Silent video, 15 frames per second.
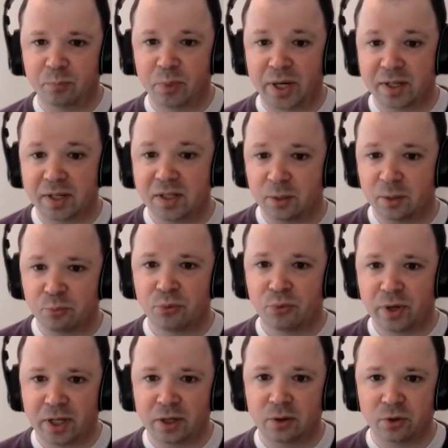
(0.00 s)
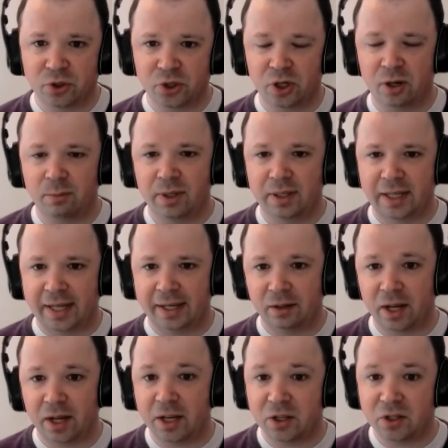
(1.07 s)
but it did a pretty good job and
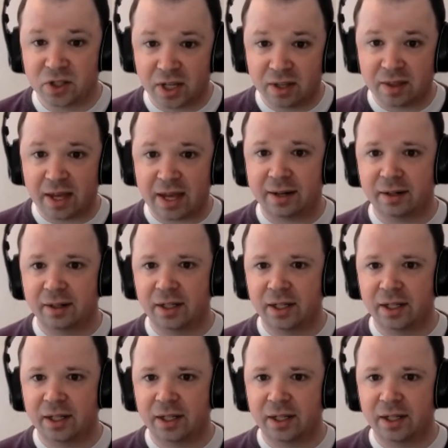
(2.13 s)
and you see that